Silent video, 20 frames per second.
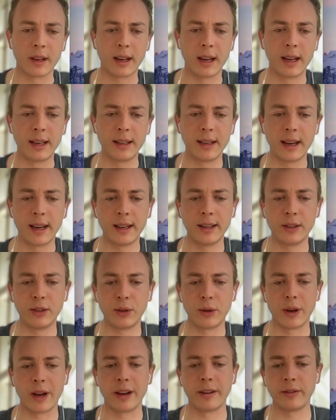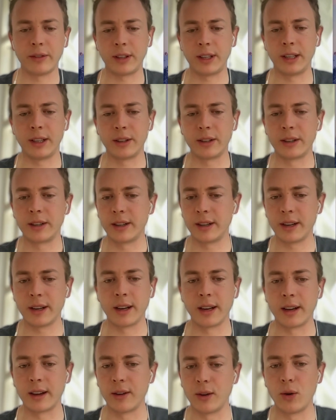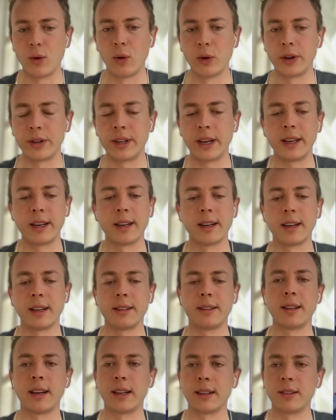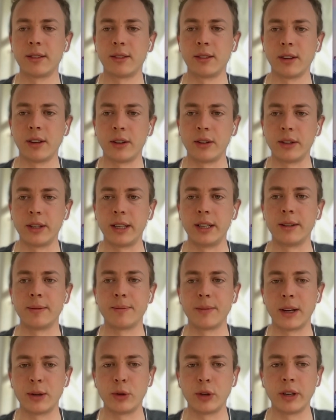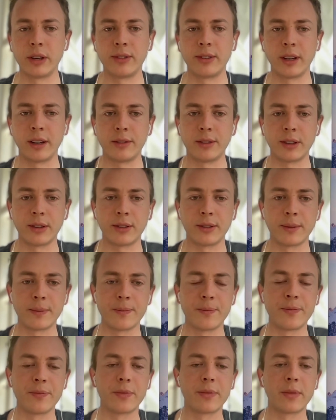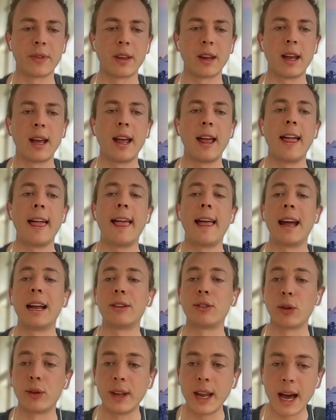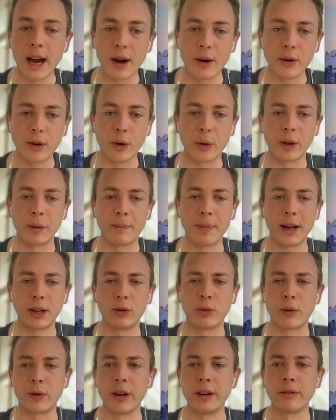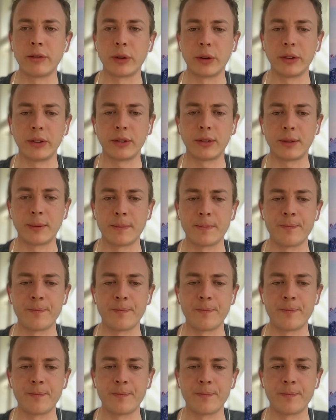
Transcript: And then you have here all the data that you need, and you can save this. And so now, going back to our invoice,